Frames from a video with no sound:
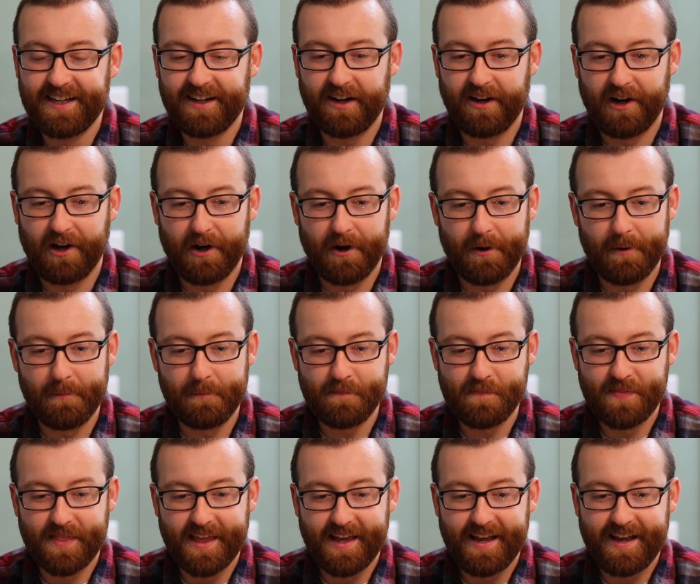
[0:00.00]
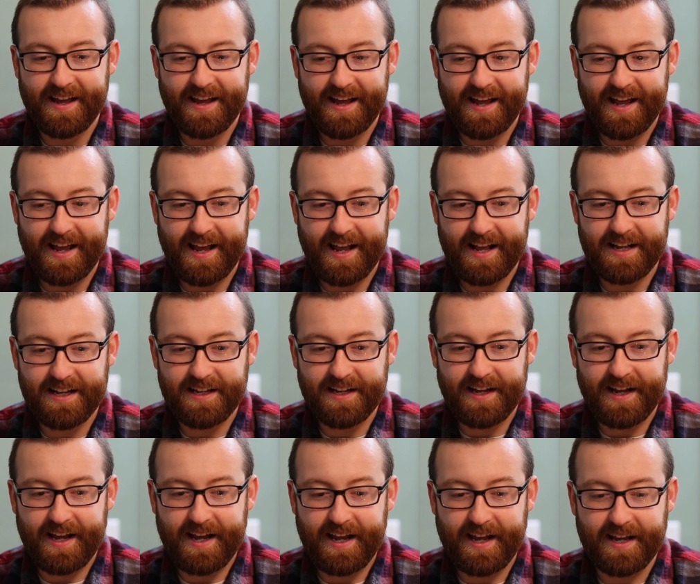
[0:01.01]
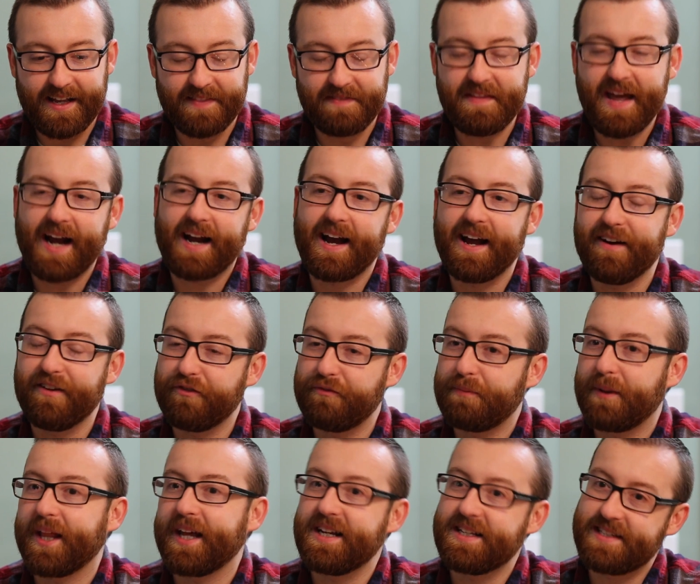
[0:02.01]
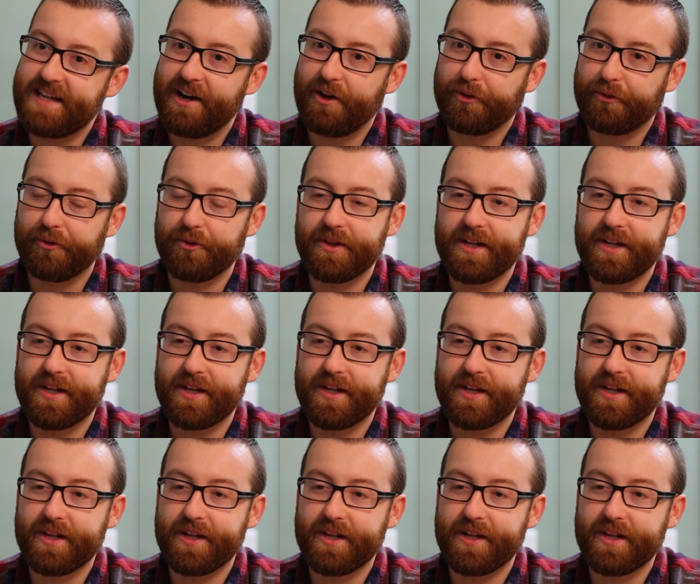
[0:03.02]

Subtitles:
And that kind of plays out through